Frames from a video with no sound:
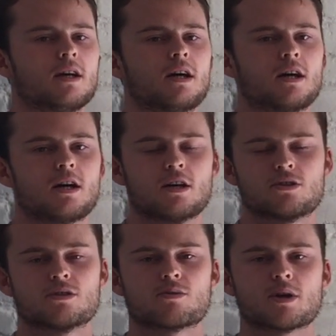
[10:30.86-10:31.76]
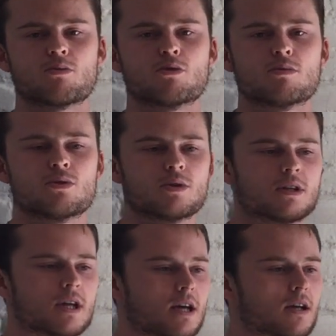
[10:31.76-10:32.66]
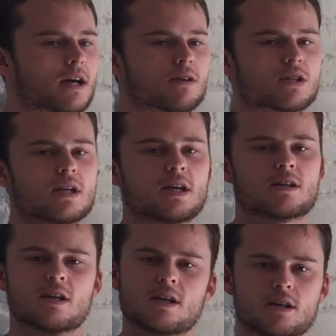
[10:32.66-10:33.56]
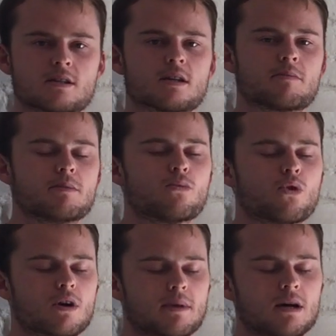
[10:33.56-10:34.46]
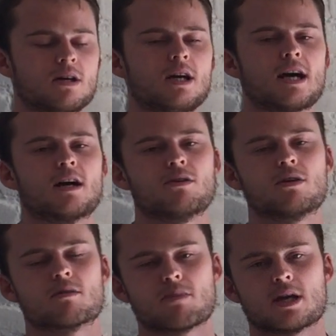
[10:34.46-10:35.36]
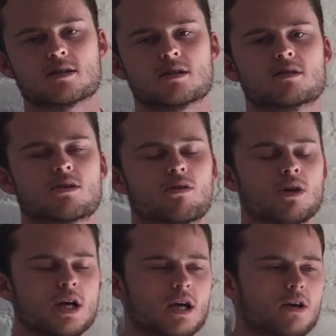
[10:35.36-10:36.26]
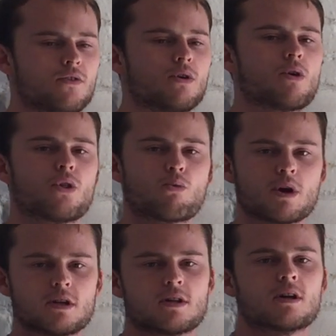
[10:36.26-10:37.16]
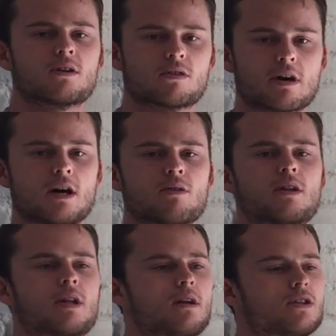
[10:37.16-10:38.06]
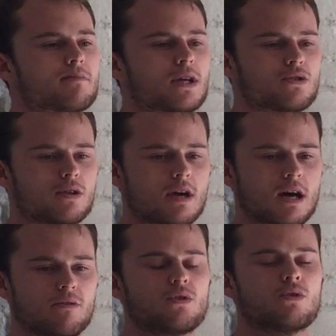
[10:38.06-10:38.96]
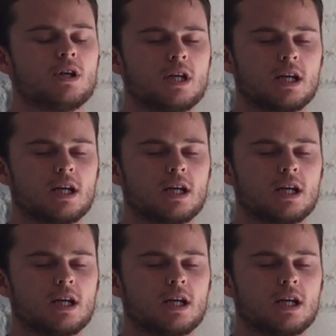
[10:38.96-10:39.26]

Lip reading: 120 wall ball and 80 cows, and it is going to be more about how you can pace this. So if you're the one and done crowd, then just make sure you have your